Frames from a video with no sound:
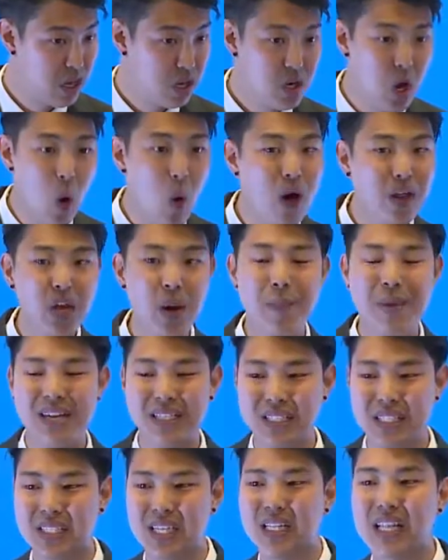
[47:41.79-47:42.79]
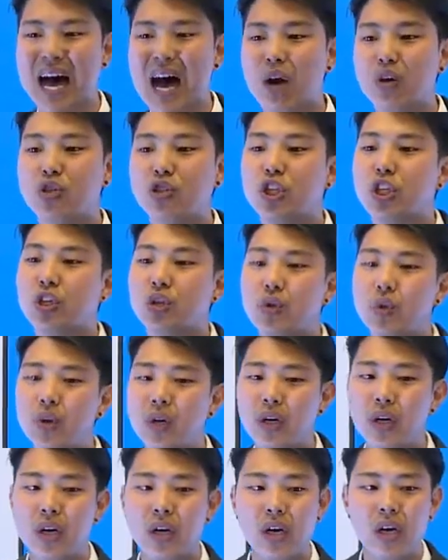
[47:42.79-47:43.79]
No other business allows you
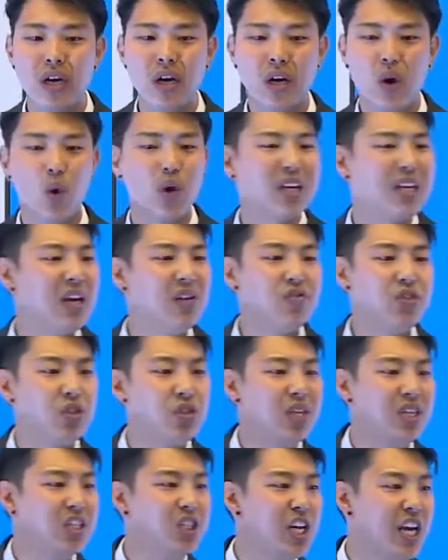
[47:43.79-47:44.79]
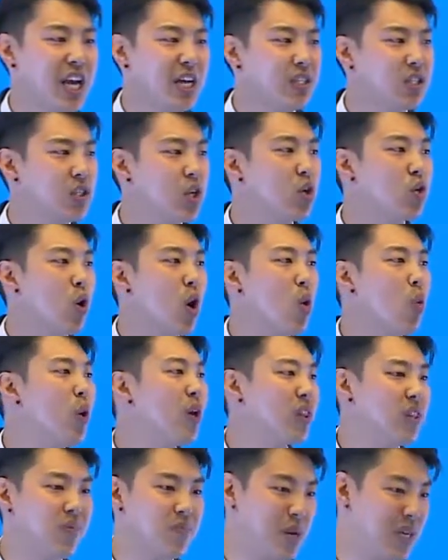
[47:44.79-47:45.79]
or gives you the chance to grow
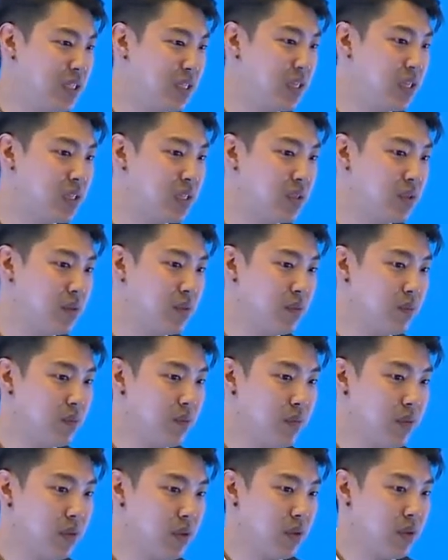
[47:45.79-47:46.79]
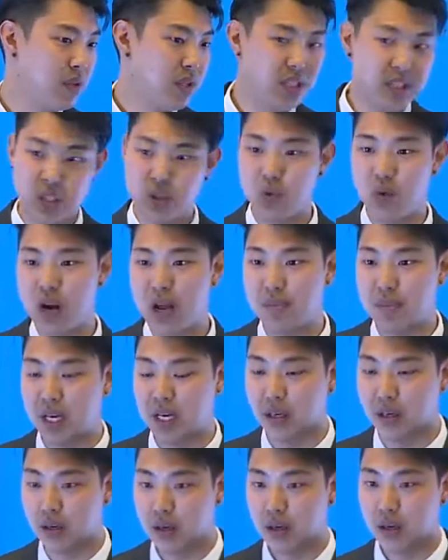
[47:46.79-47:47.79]
with the business. This is what I
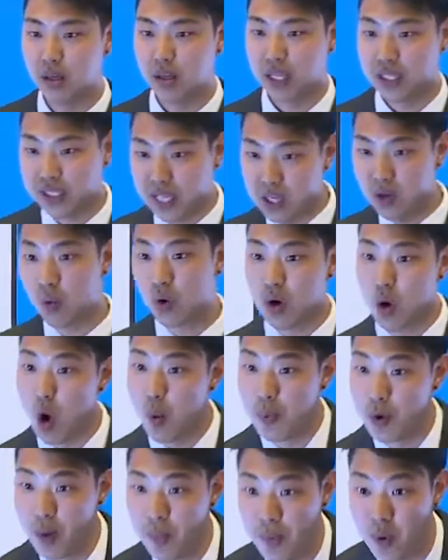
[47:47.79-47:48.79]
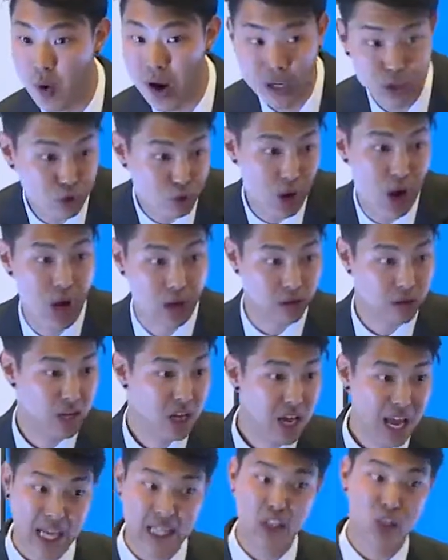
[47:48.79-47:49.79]
mean. Let's say you want to open up a restaurant
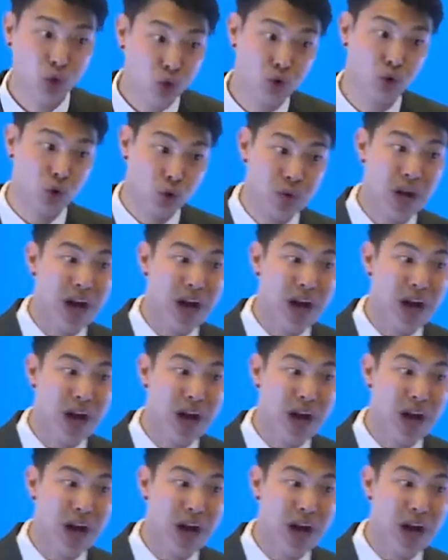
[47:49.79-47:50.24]
and you do